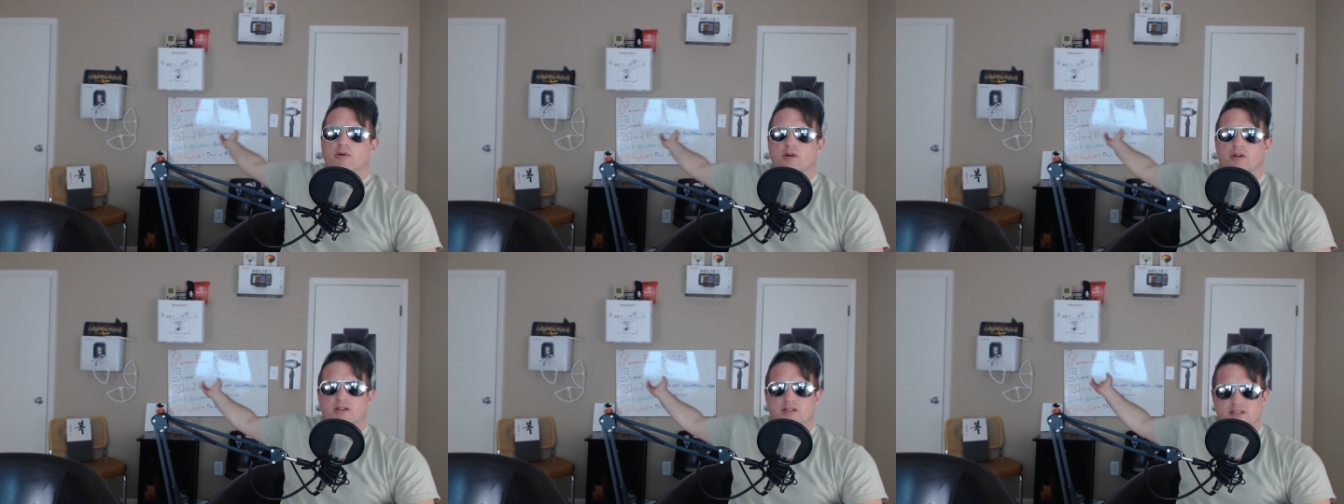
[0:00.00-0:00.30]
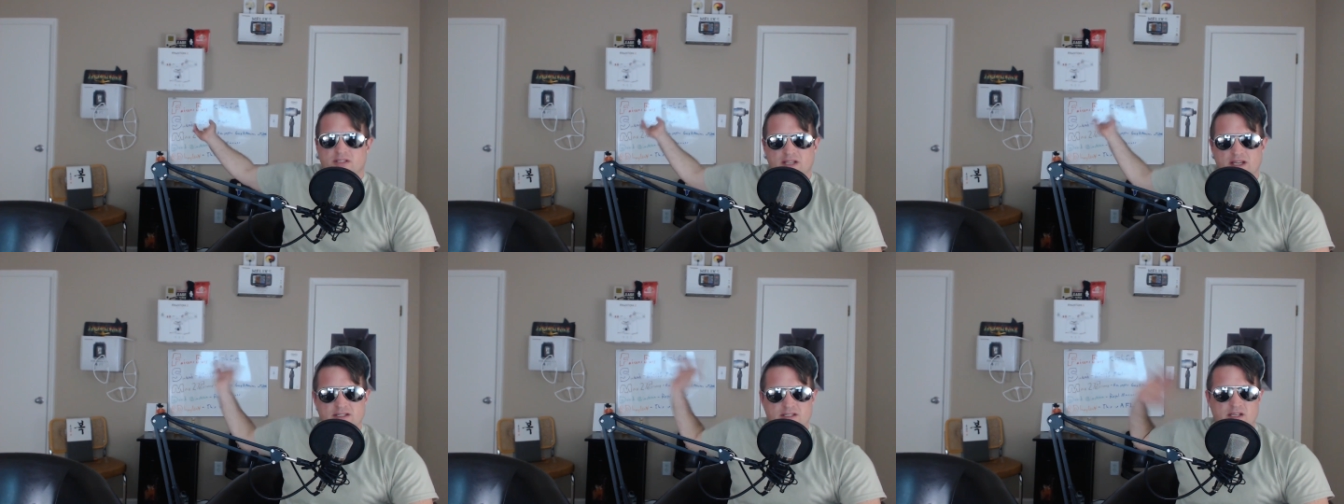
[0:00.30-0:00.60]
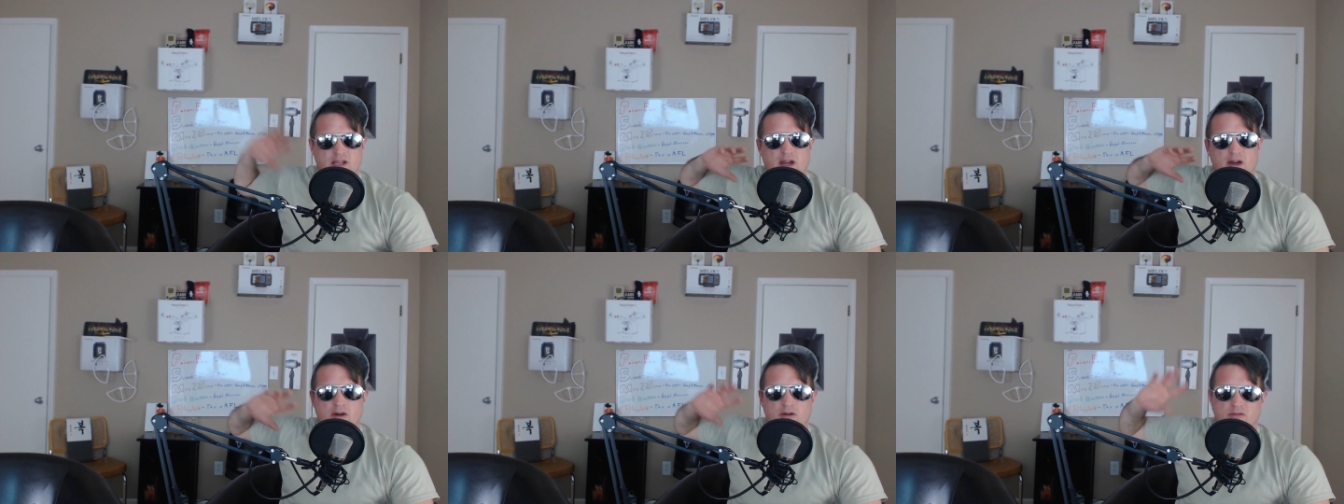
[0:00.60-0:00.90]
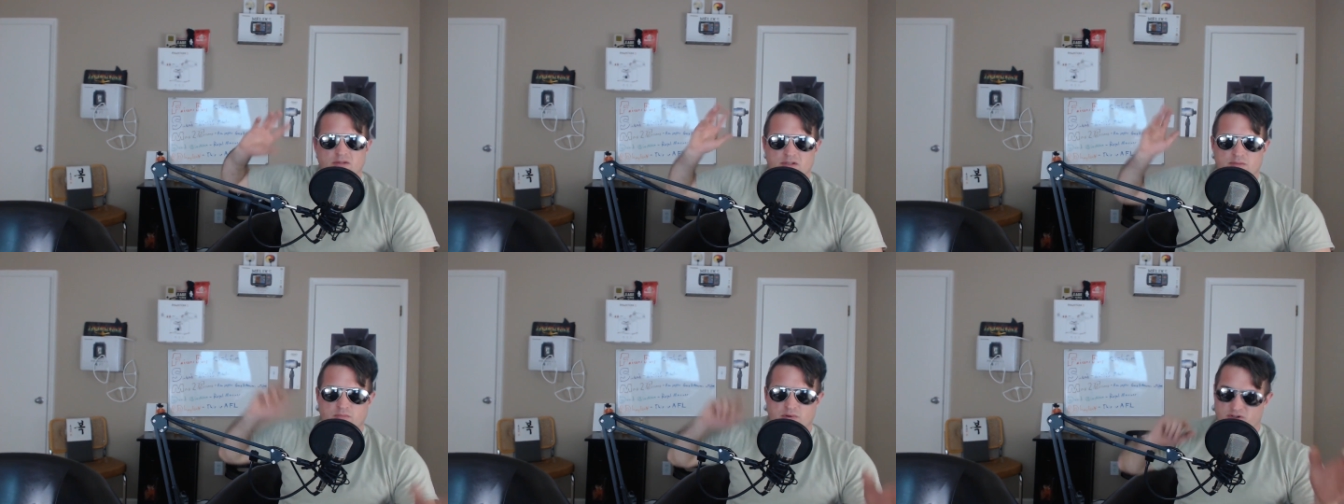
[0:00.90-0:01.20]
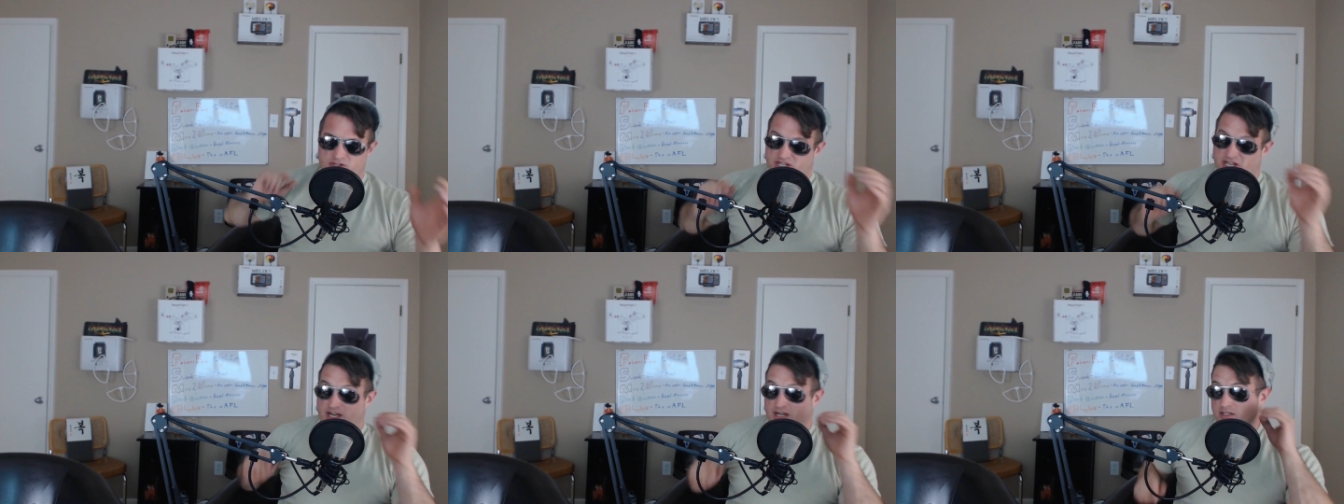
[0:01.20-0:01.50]
because that's how it was
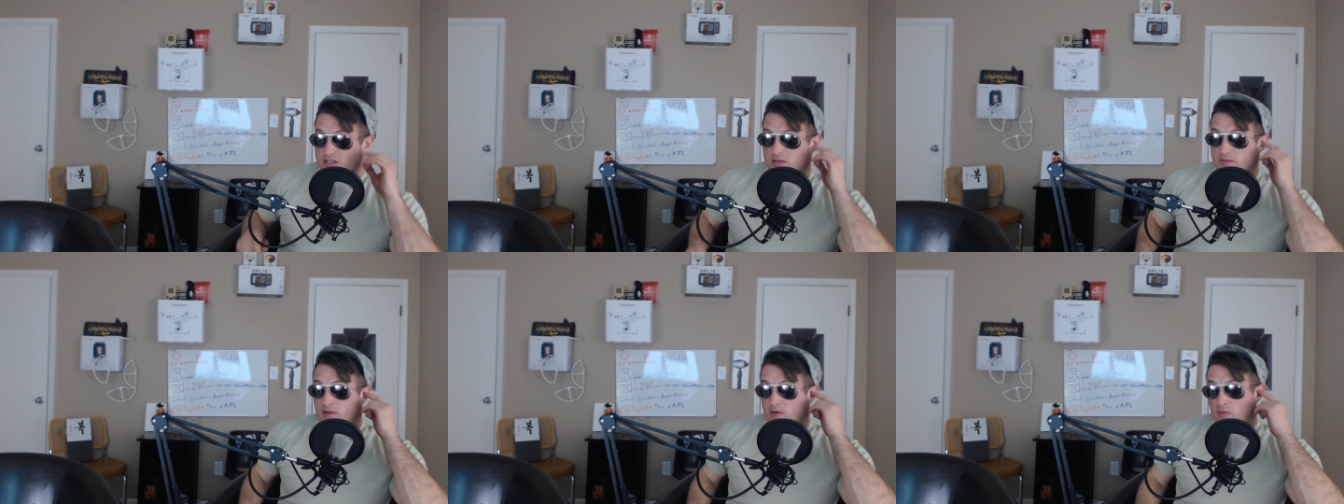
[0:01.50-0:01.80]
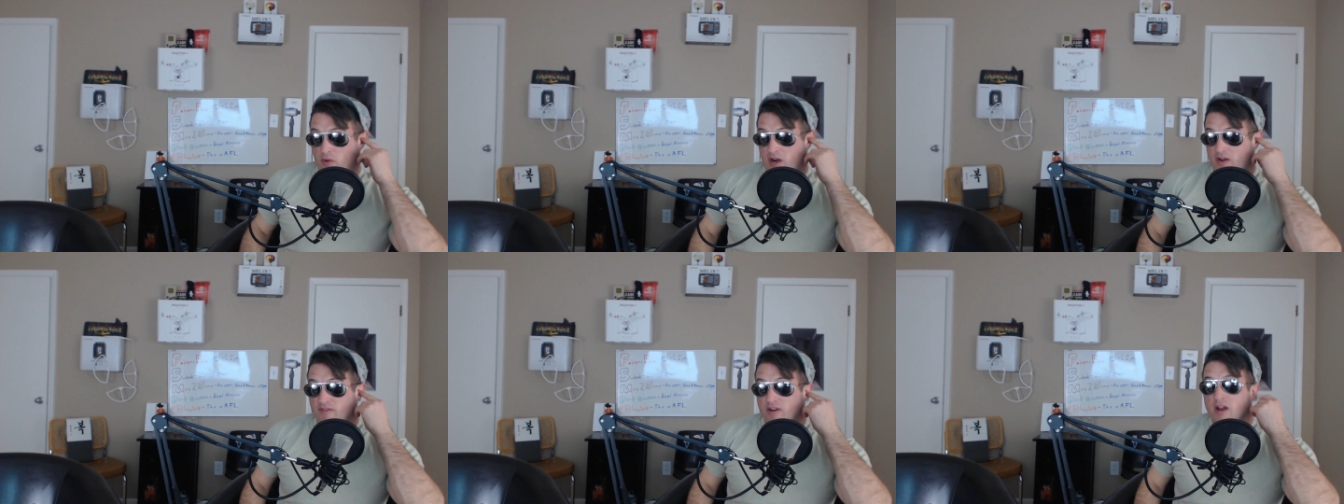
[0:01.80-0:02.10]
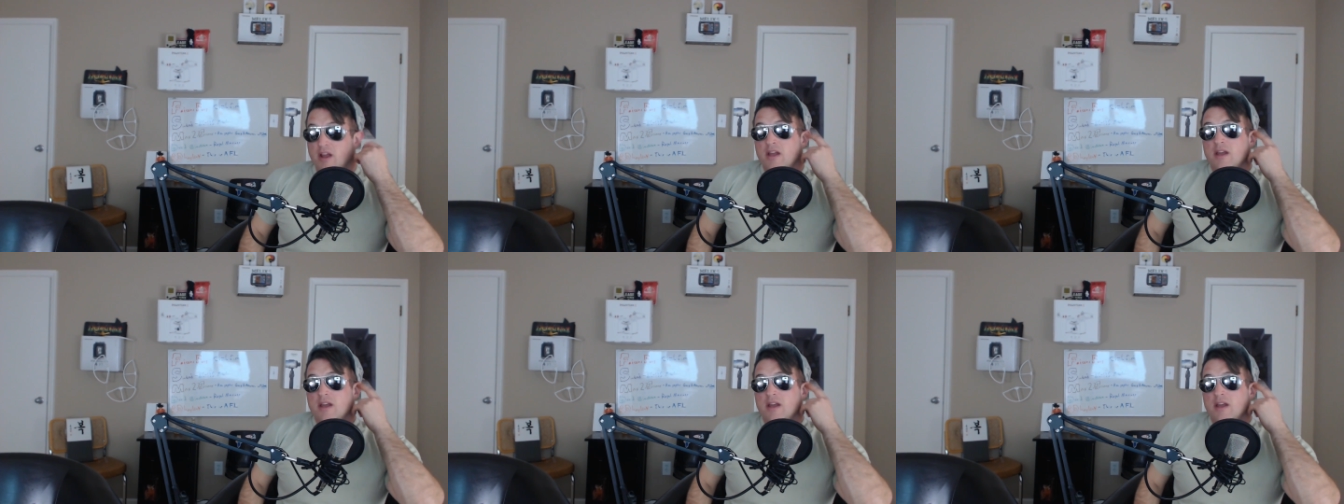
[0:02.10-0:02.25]
presented to me, whatever.